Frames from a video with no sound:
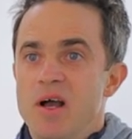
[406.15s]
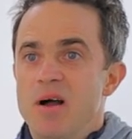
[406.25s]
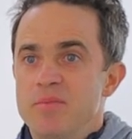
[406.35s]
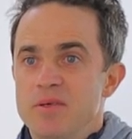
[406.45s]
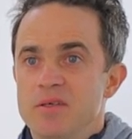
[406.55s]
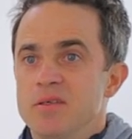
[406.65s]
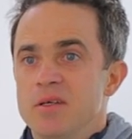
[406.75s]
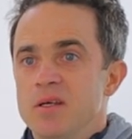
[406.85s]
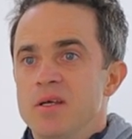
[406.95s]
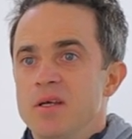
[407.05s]
happy and,
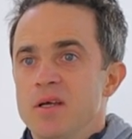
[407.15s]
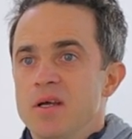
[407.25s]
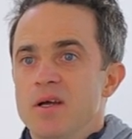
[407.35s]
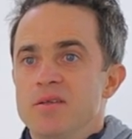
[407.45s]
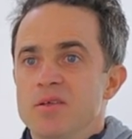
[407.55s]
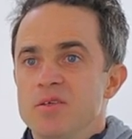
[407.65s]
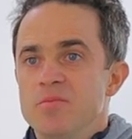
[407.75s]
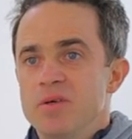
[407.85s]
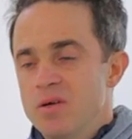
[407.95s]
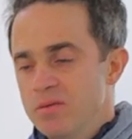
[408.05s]
and then you
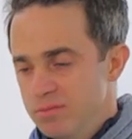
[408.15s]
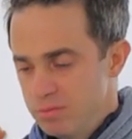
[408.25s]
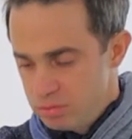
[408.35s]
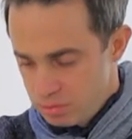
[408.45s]
become